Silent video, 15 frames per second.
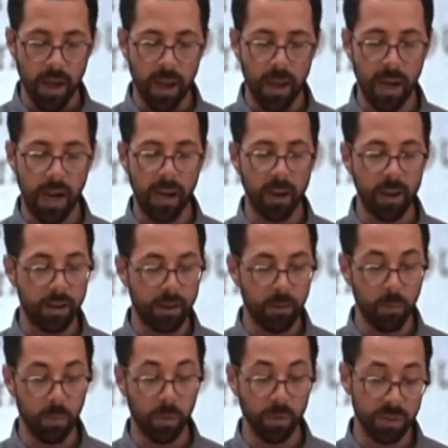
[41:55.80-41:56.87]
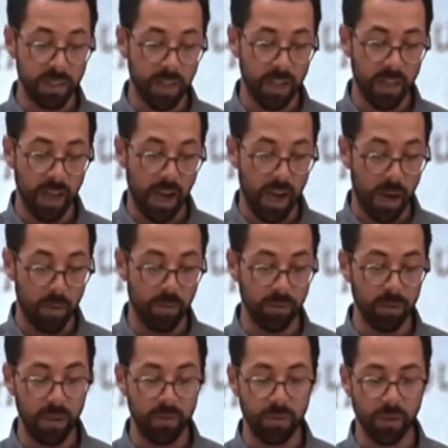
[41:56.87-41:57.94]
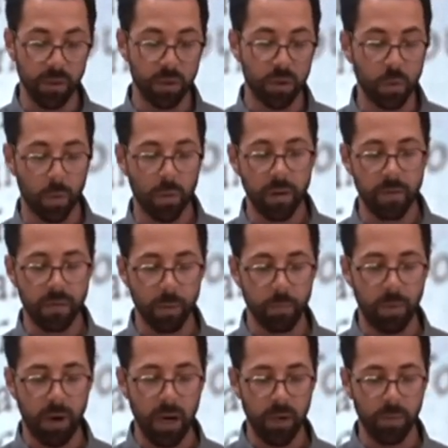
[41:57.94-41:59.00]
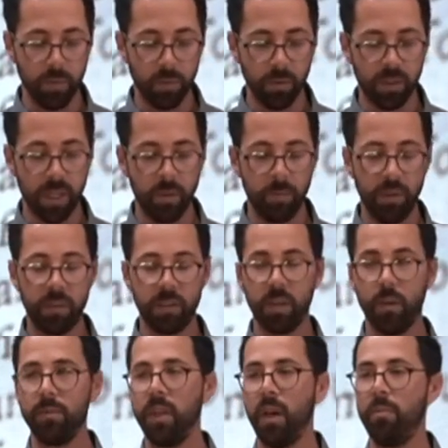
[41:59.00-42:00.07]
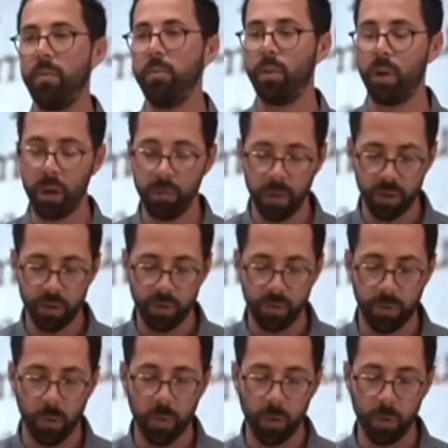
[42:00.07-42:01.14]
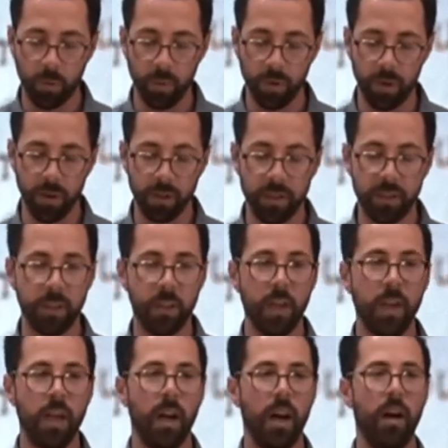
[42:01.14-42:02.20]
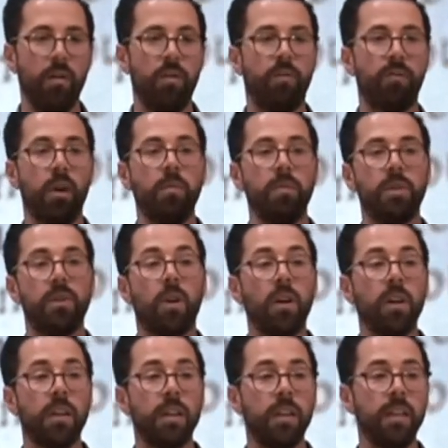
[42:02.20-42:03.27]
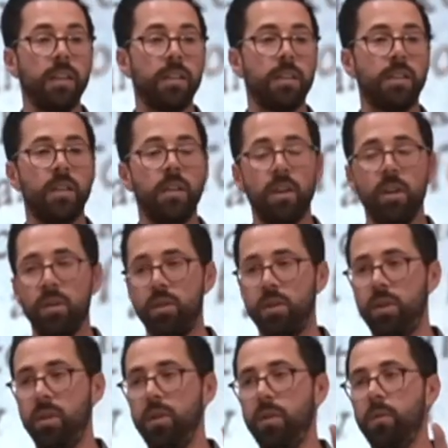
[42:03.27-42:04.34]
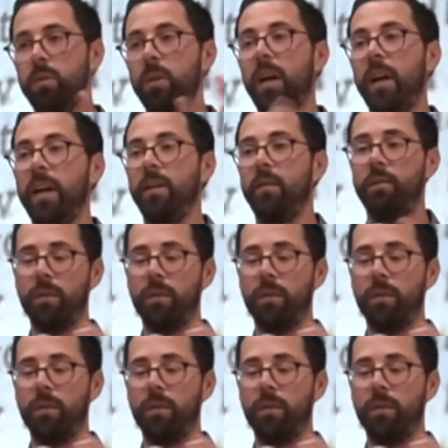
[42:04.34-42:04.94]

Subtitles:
And I will say, I believe the story of the Bible can be summed up in pretty much four words. From darkness to light.